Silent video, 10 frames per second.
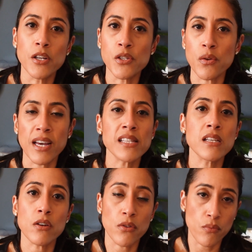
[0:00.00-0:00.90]
So that's
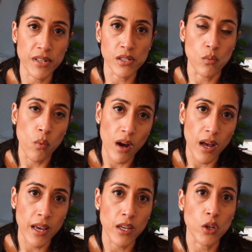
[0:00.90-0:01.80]
another reason
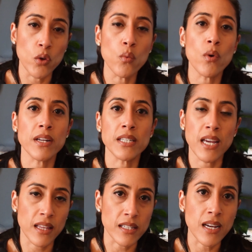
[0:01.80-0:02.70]
why you want to
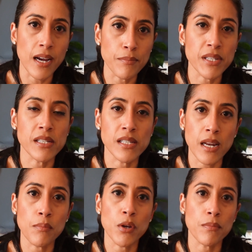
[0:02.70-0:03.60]
take the time to
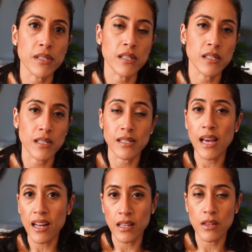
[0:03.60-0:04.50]
set up your business
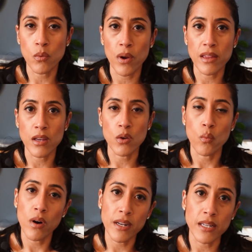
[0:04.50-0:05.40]
exactly the way that you
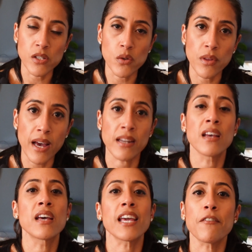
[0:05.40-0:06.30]
want it so that
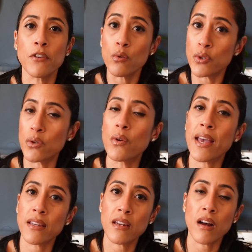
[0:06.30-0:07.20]
if you do
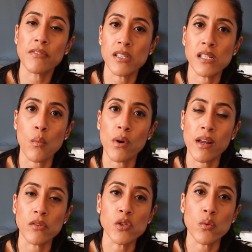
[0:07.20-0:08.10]
hand it off to someone
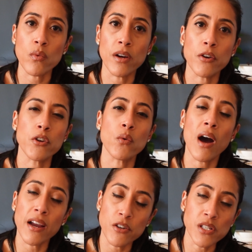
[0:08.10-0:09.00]
else to run or you
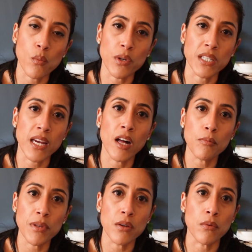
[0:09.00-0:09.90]
hire someone to
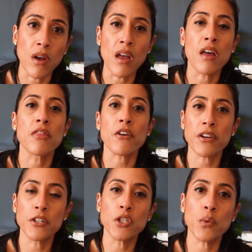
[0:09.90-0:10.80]
help you, they're
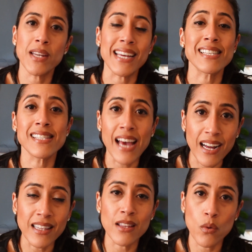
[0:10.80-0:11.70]
going to do it
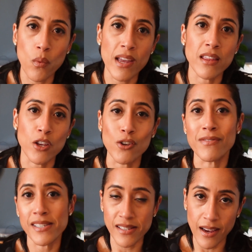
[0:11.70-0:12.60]
exactly the way that
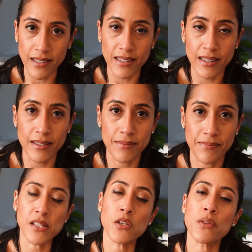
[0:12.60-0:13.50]
you've designed it.
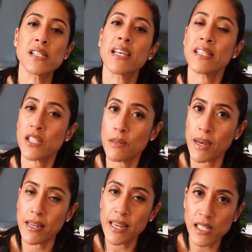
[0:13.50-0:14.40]
And so this gets to
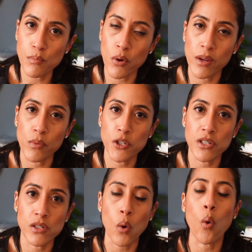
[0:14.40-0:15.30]
my next point, which
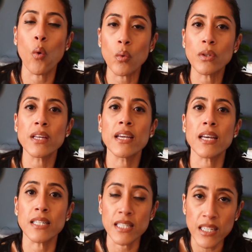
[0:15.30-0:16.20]
is only
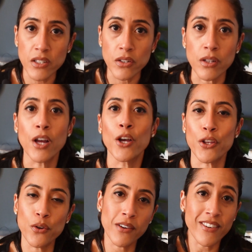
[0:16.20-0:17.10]
until
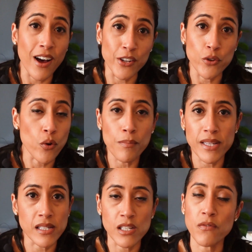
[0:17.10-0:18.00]
you have gotten your
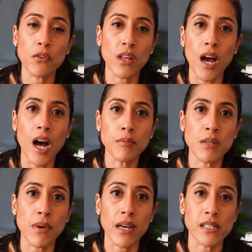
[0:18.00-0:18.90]
business fully
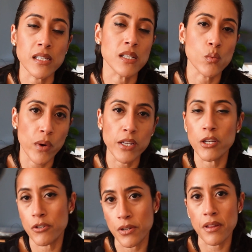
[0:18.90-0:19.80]
optimized is when
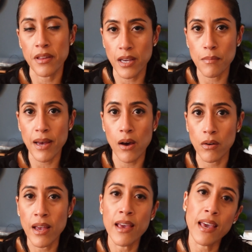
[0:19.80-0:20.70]
you should think
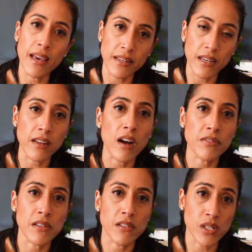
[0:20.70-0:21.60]
about handing it
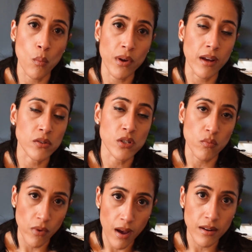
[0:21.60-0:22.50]
off to someone else to
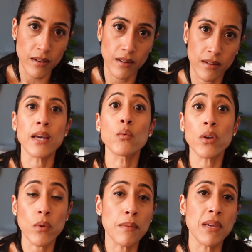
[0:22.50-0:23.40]
run. And
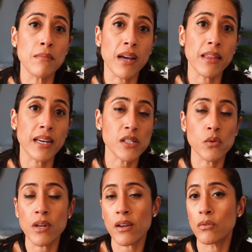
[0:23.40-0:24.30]
what do I mean by that?
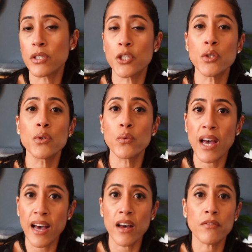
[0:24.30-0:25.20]
So not only do you
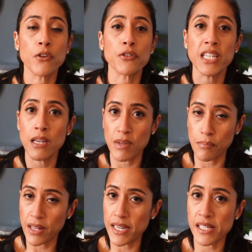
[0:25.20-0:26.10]
have your team in
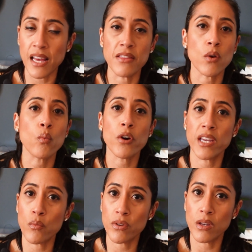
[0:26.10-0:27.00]
place and they're
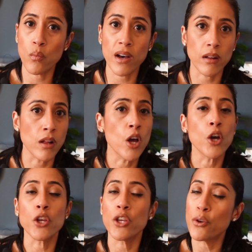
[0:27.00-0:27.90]
working really well,
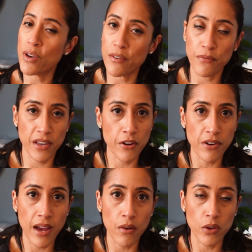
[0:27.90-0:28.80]
you have figured
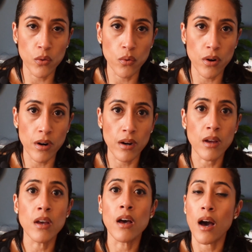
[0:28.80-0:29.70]
out your
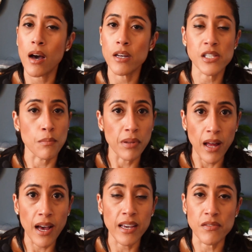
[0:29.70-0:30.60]
uh,
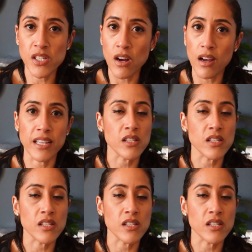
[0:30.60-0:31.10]
supply of stock.